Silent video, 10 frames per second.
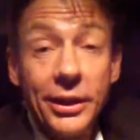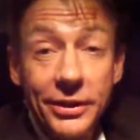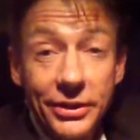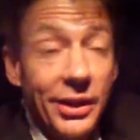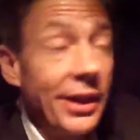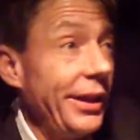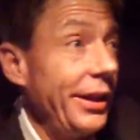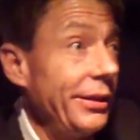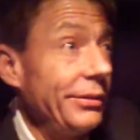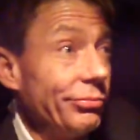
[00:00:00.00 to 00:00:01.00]

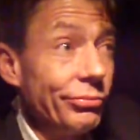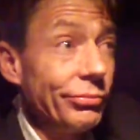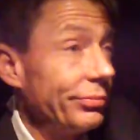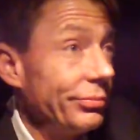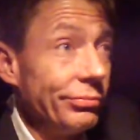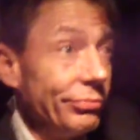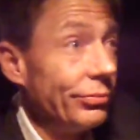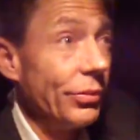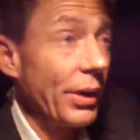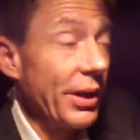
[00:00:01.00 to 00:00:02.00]
designing
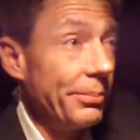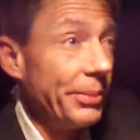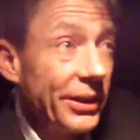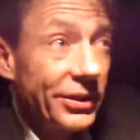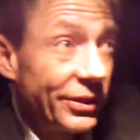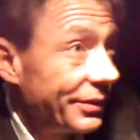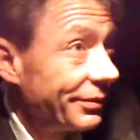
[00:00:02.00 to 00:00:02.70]
one of the best